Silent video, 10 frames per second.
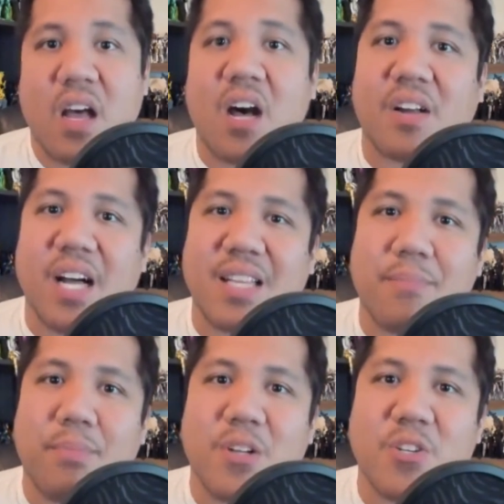I'll gladly
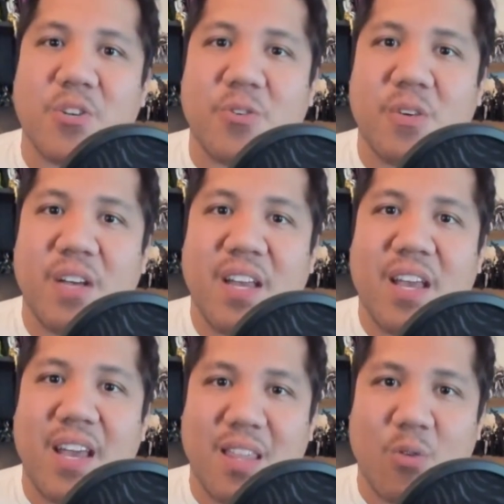point you
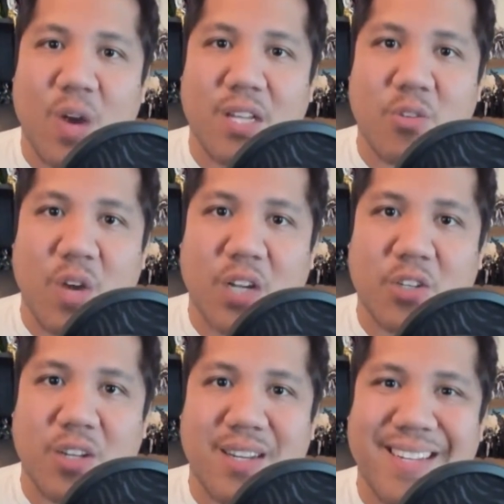in the right
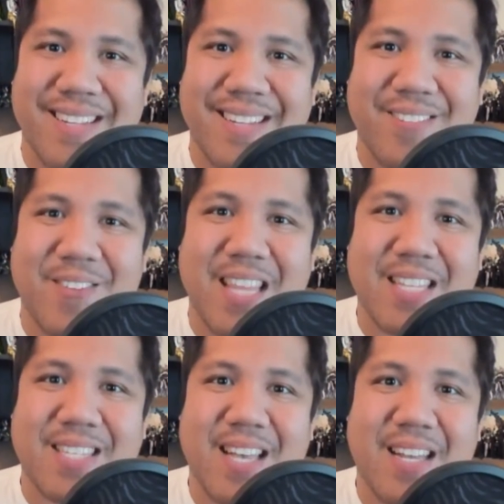direction. With
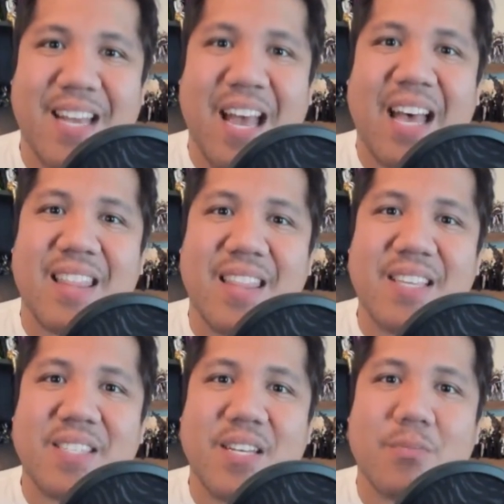that said,
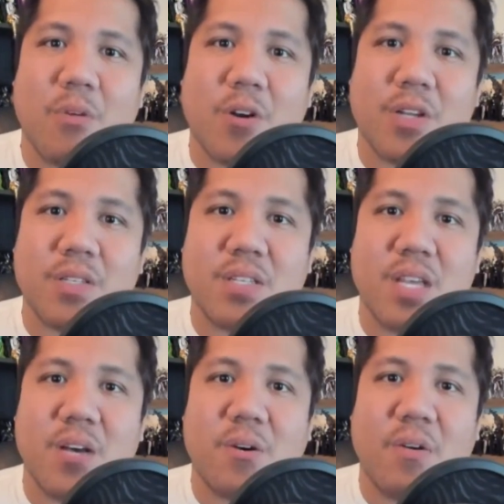this is Mark
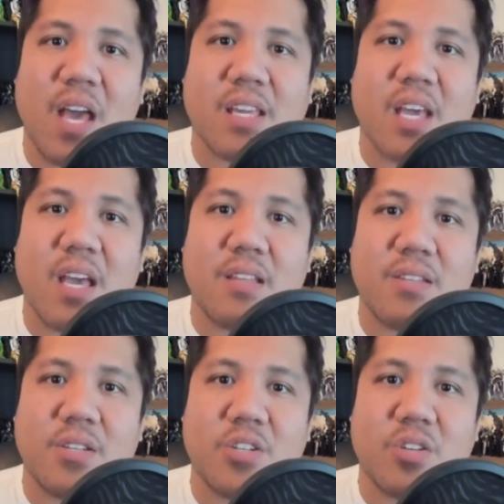Castillo, aka the
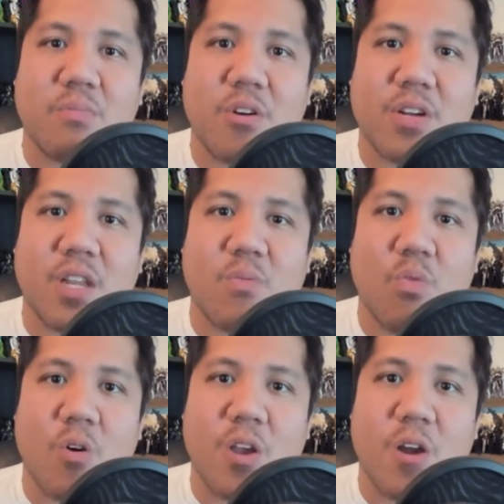Digital Marketing
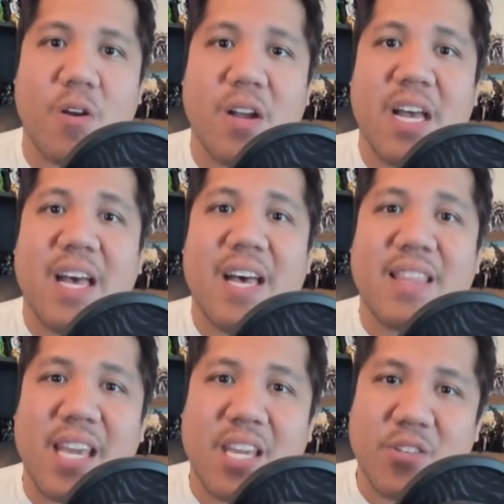Warrior.
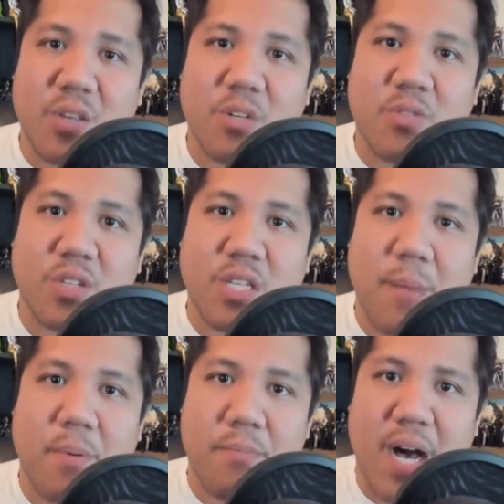Thank you so much for
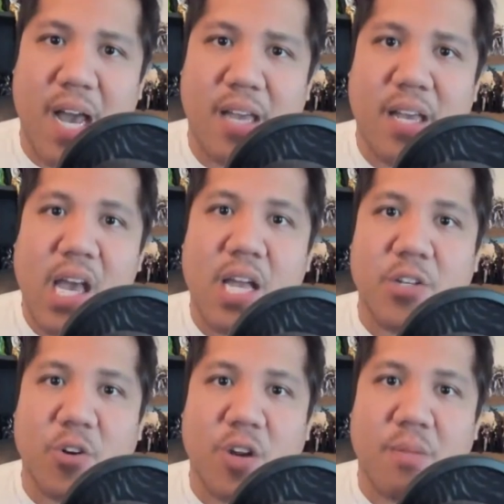stopping by and
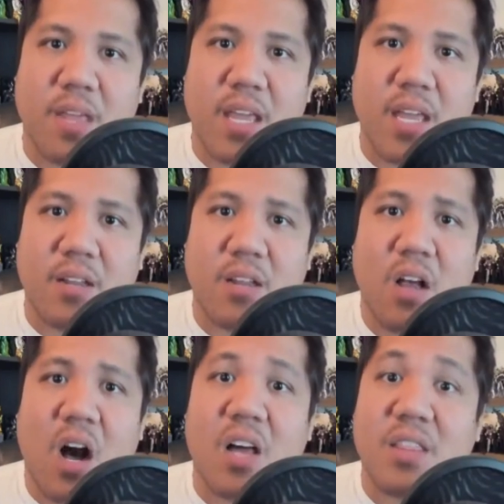joining me in
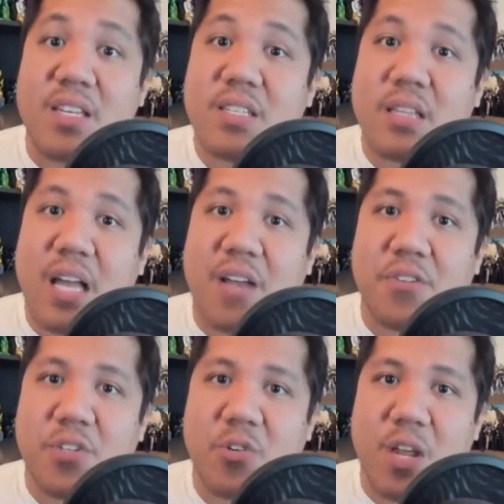on this live
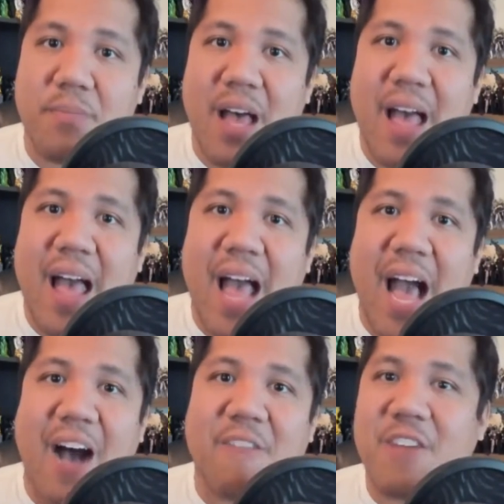stream.
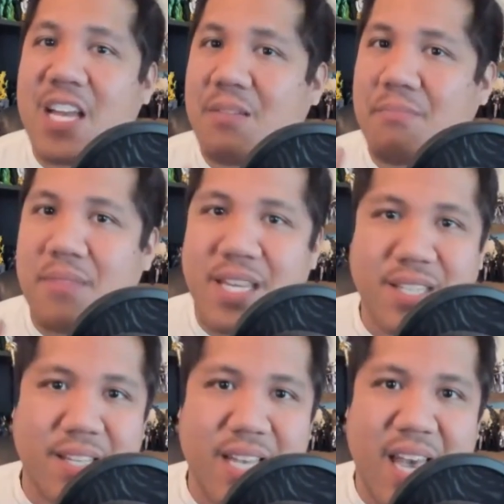Have an
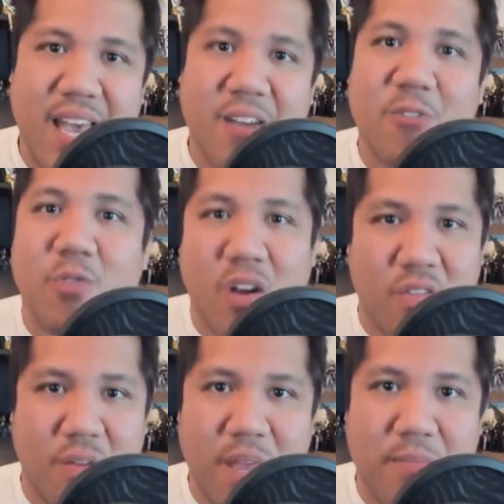amazing day,
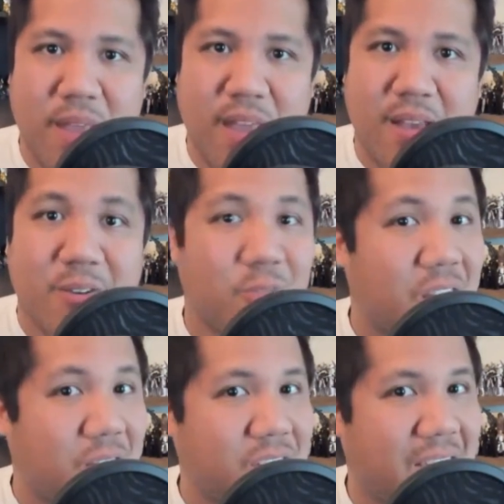wherever you may be,
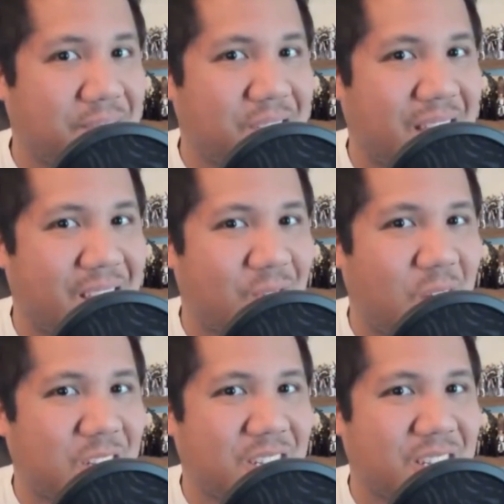whatever time zone that you're
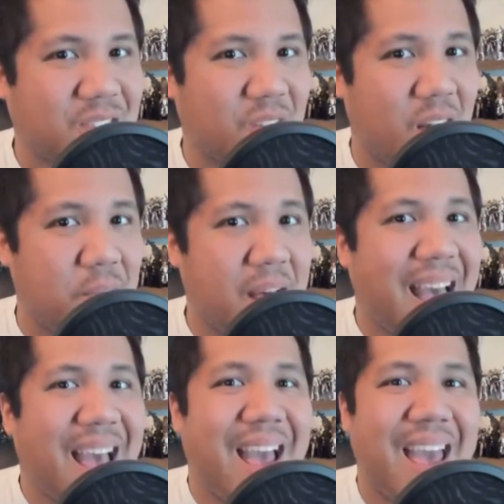watching this from,
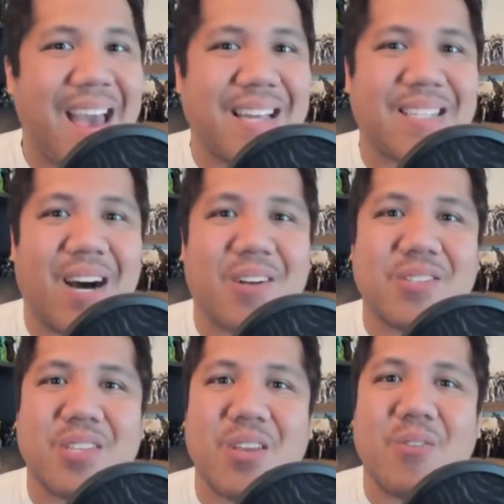and I'll
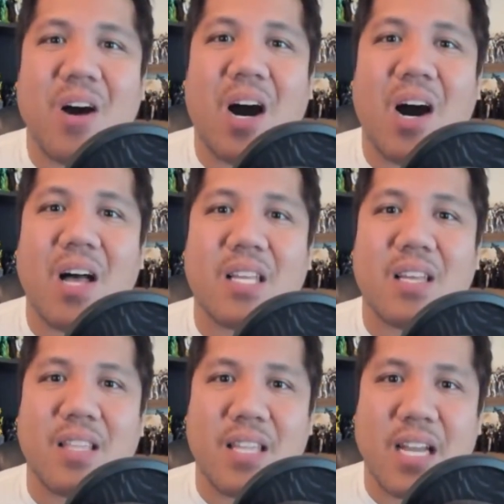see you on
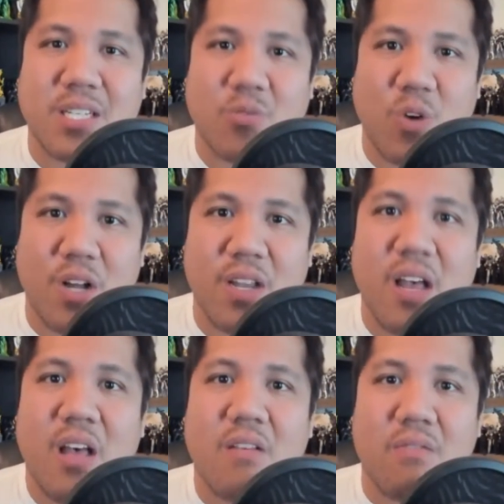the next one
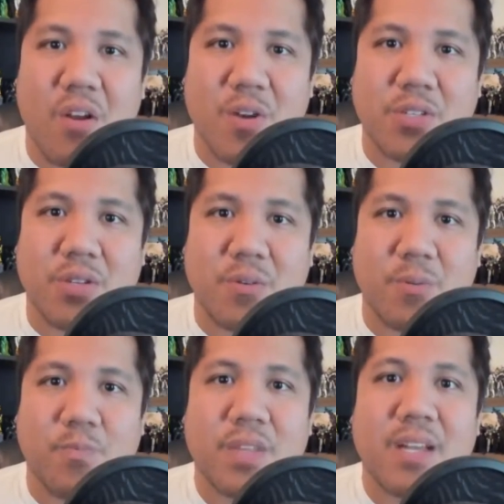very
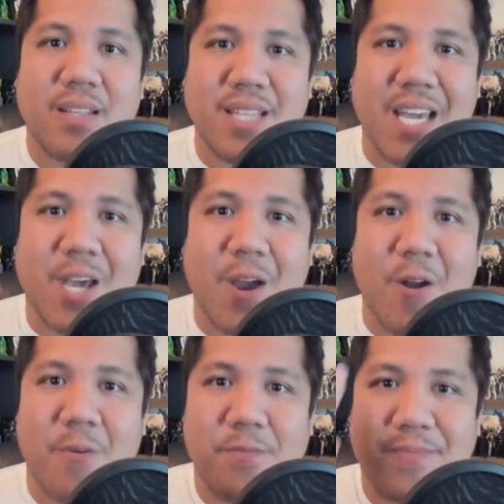soon. Take
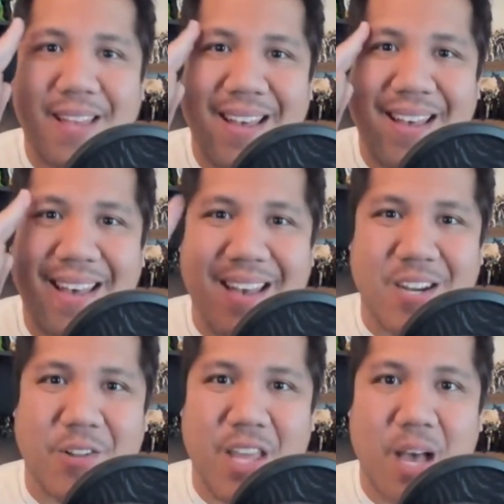care, and
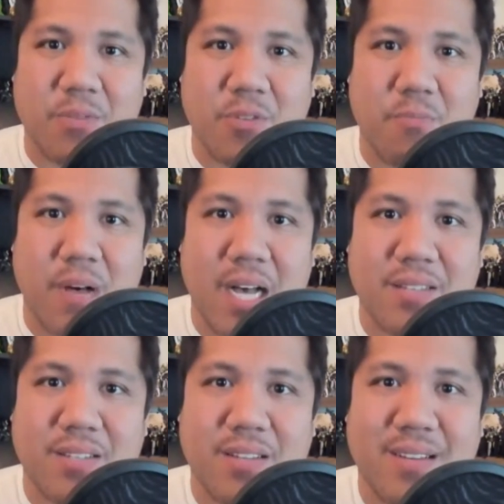all the absolute
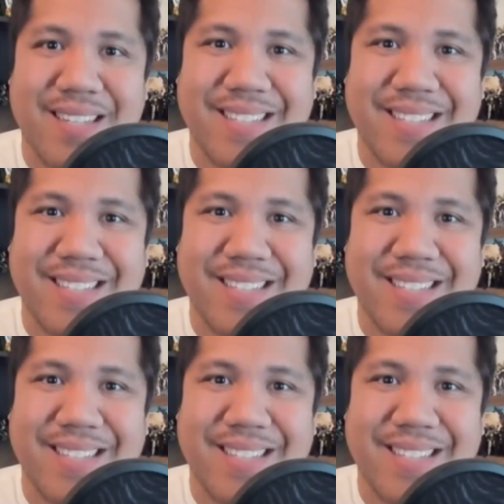best.